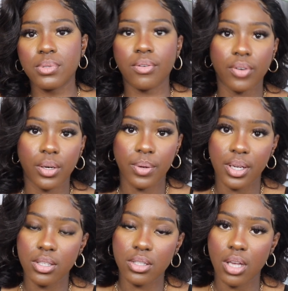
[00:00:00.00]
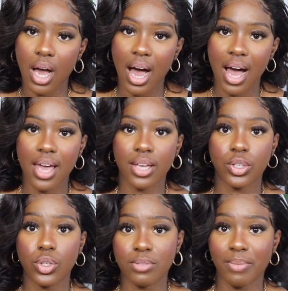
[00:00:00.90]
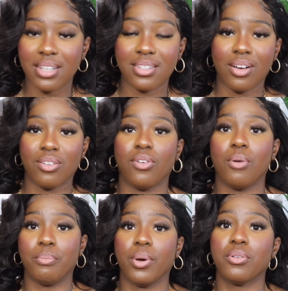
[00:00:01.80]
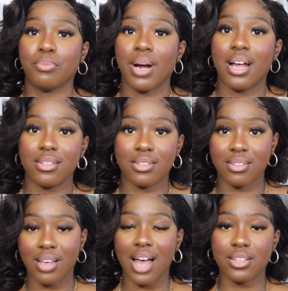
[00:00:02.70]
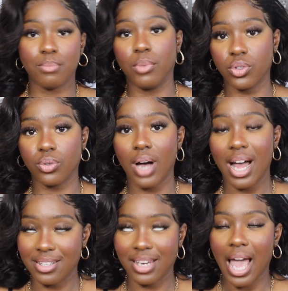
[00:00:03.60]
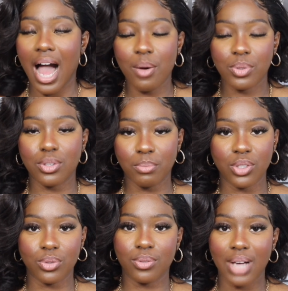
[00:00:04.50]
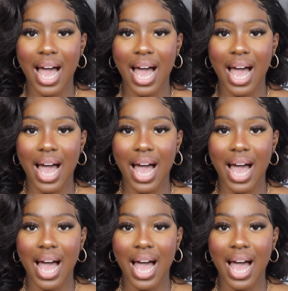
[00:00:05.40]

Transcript: of followers, I used myself on both brands as model. I was model